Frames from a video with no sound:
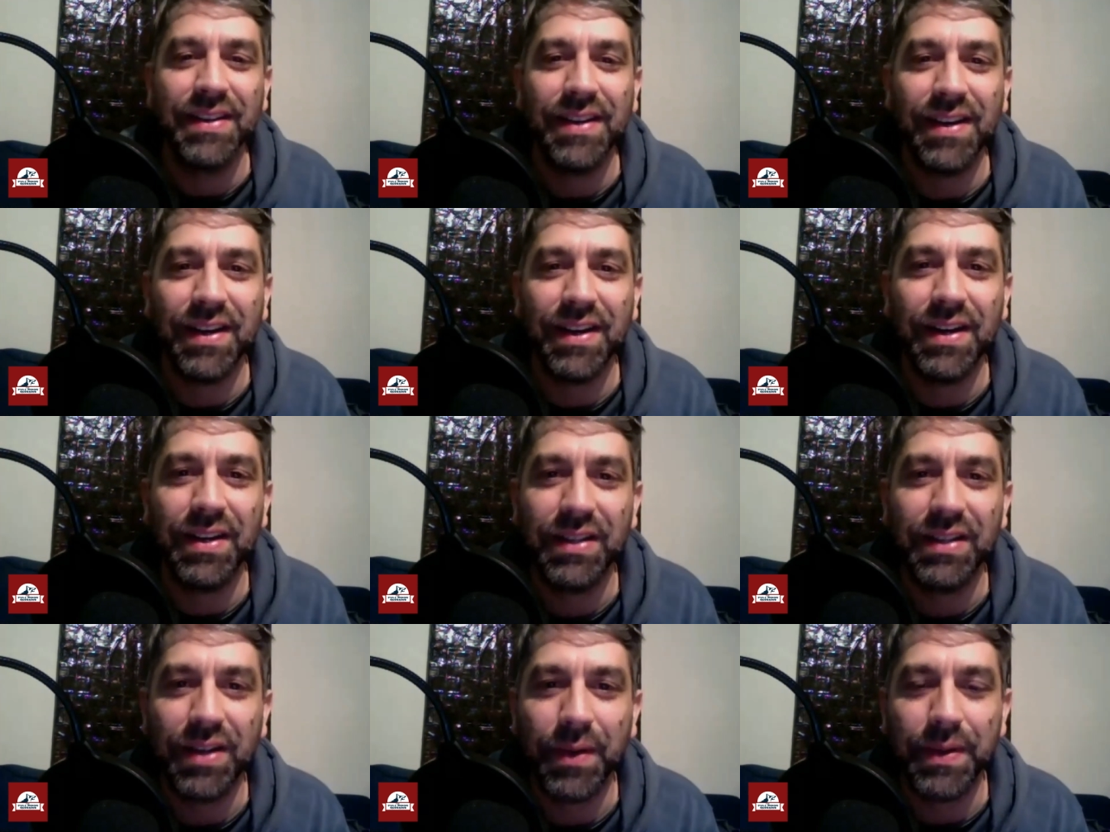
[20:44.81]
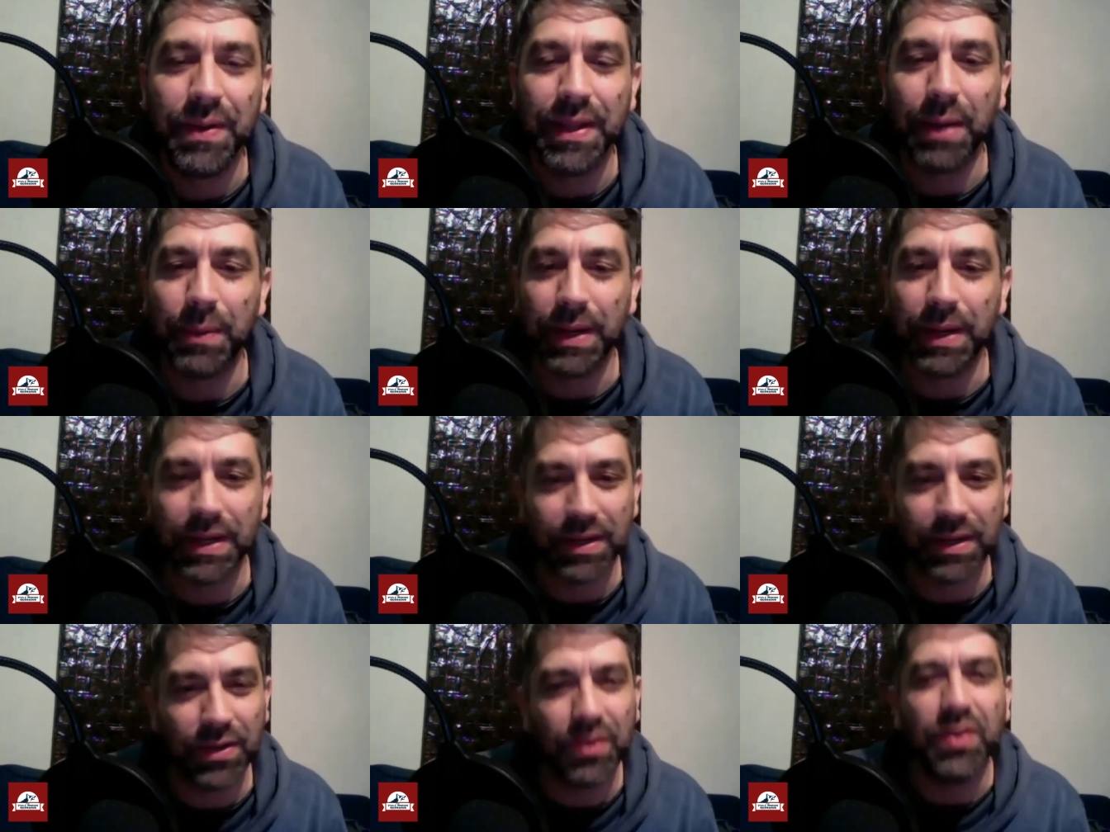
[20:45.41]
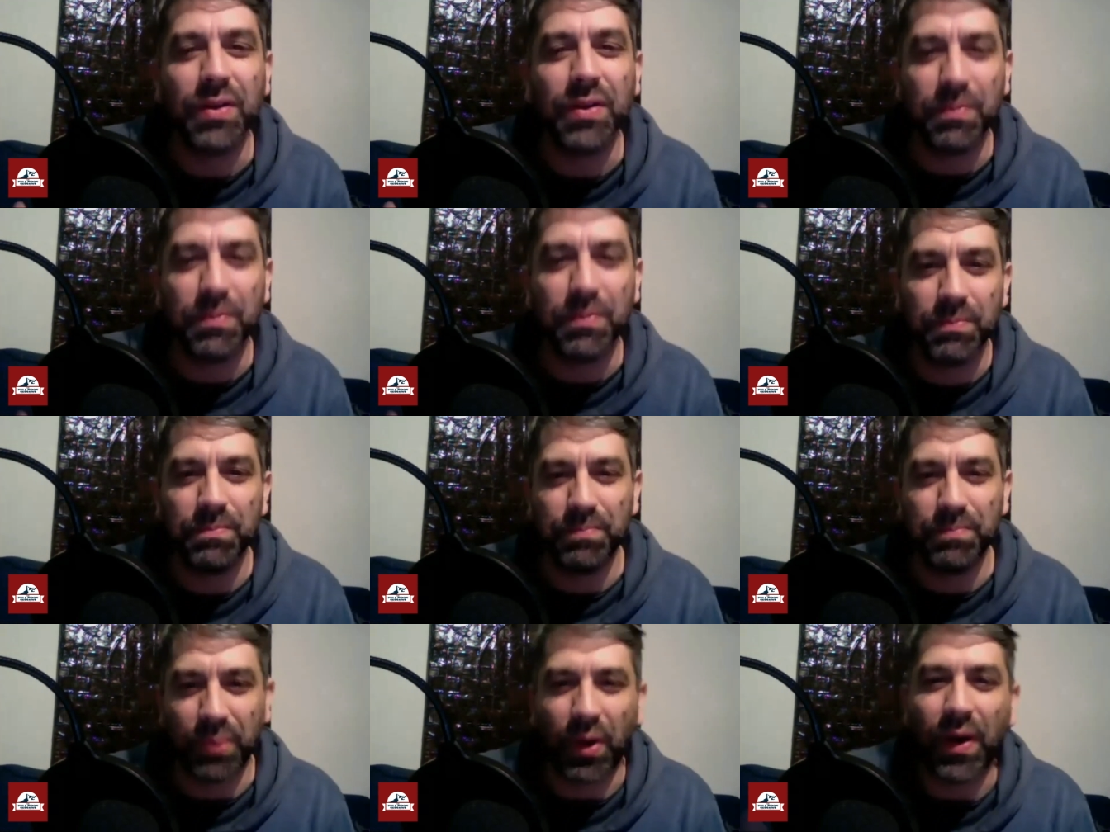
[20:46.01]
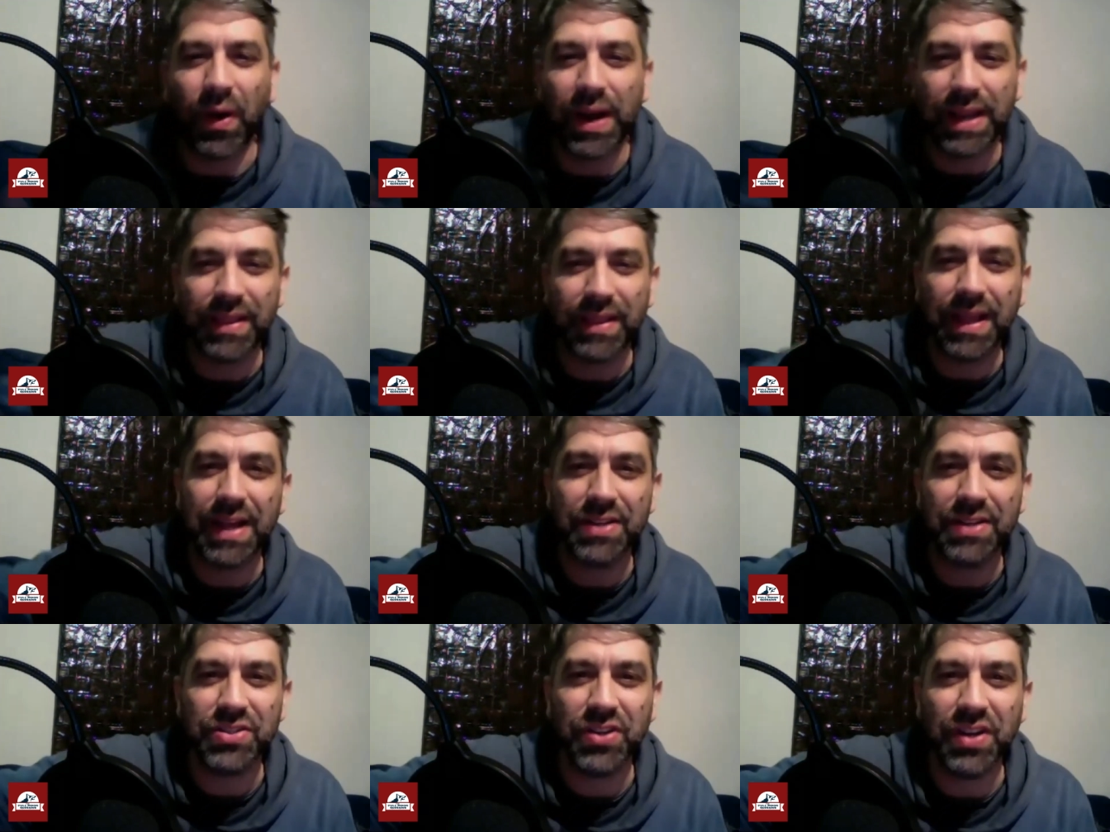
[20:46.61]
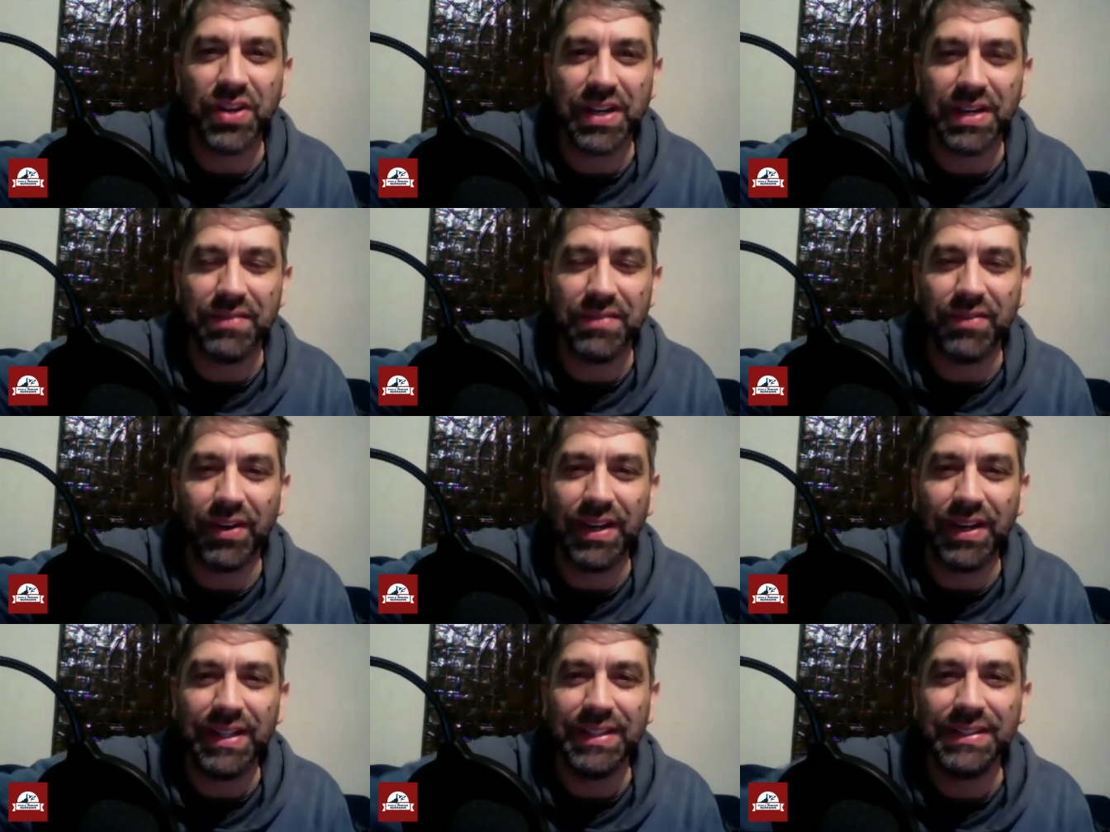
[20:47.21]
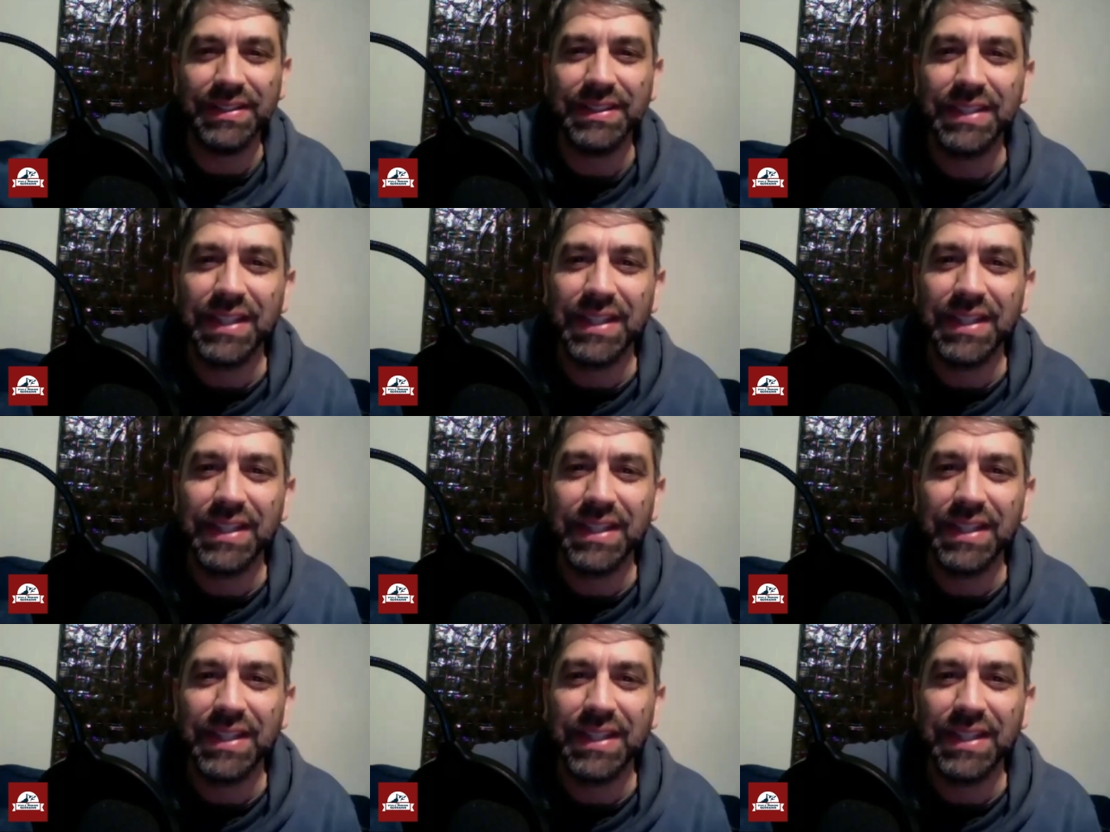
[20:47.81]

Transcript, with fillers: uh, going that way, you could buy that journey, right?